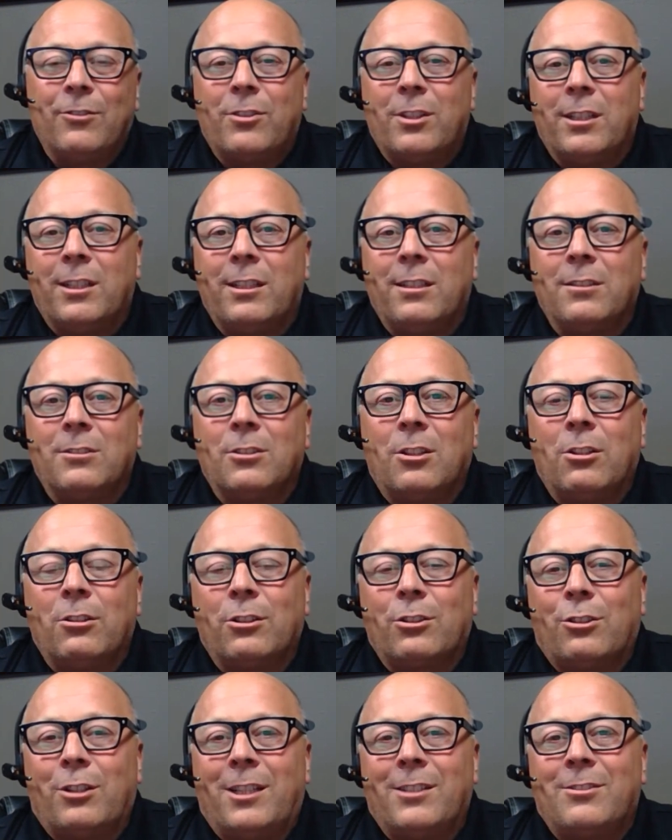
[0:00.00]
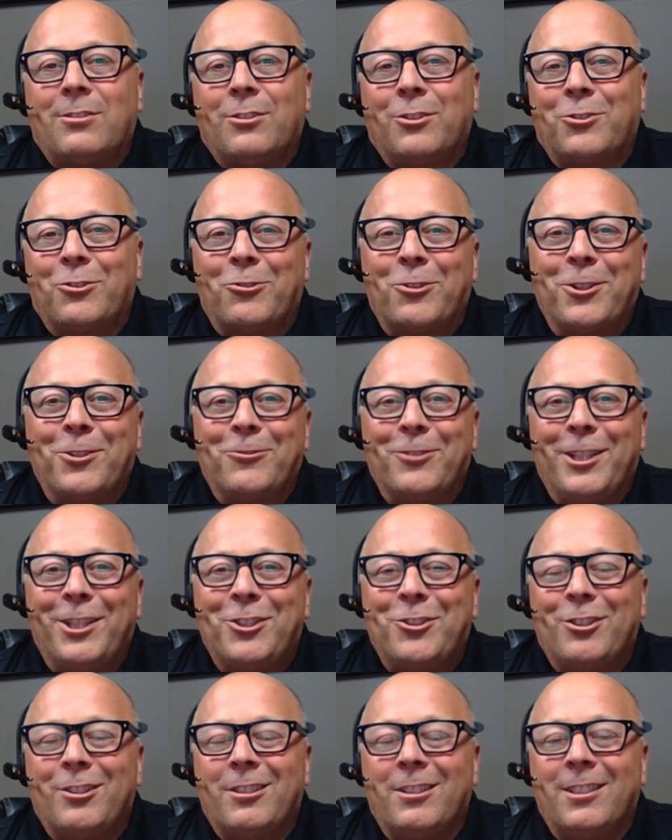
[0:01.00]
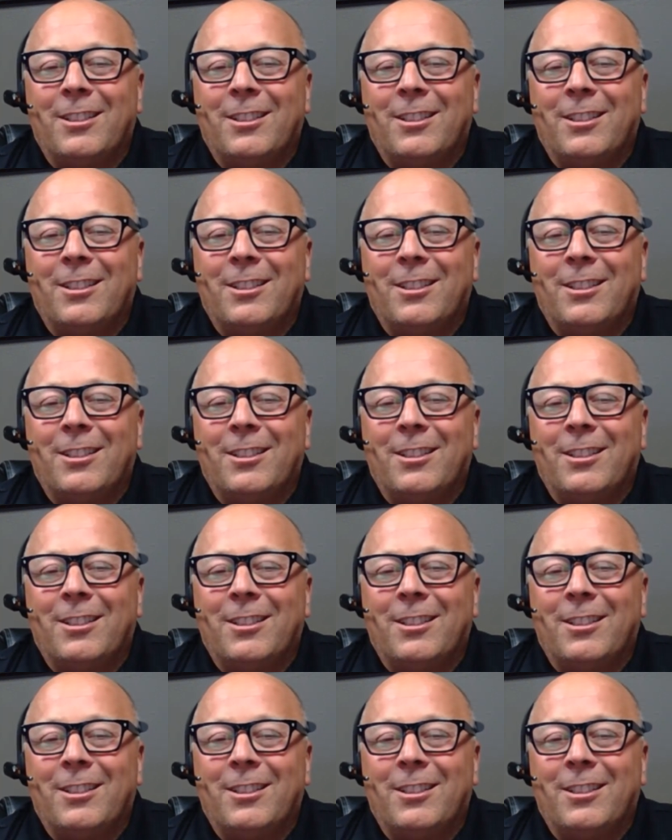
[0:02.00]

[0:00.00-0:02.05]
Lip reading: of things all across the growing region.